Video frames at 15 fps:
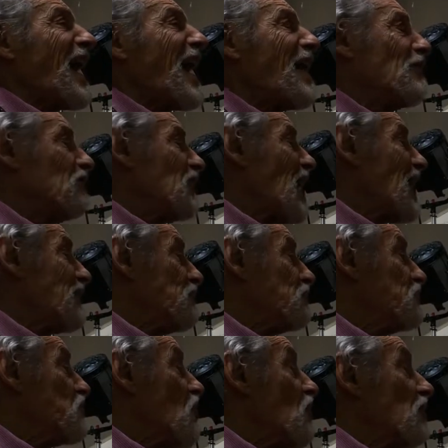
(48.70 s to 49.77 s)
how light or
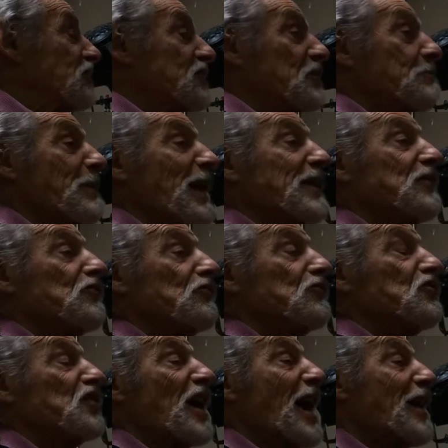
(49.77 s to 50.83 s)
dark to make your
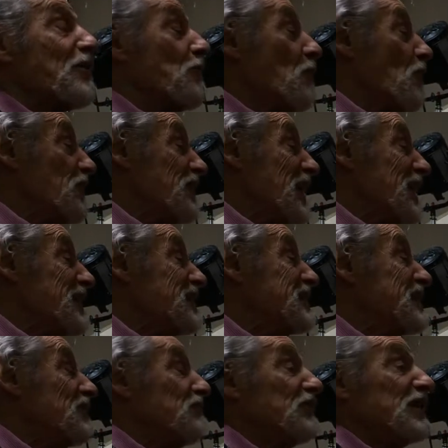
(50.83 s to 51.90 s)
shadow on any
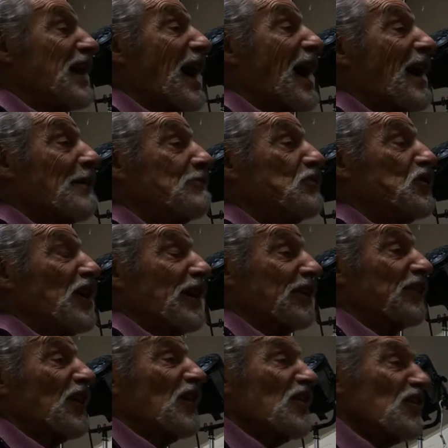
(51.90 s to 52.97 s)
given object,
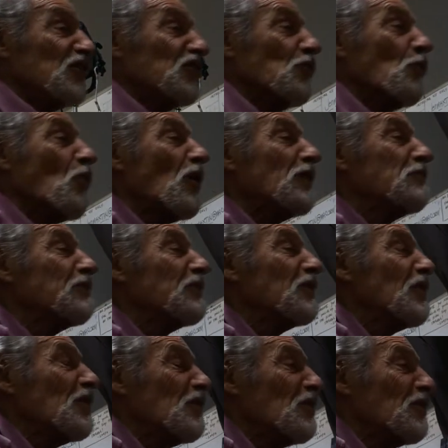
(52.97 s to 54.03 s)
the one
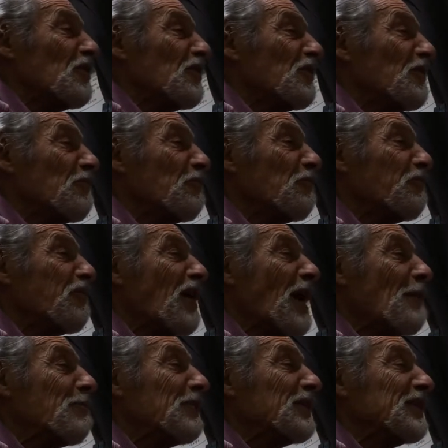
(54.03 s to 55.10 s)

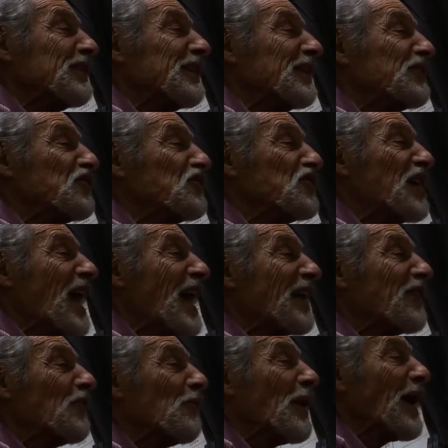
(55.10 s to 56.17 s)
property that shadow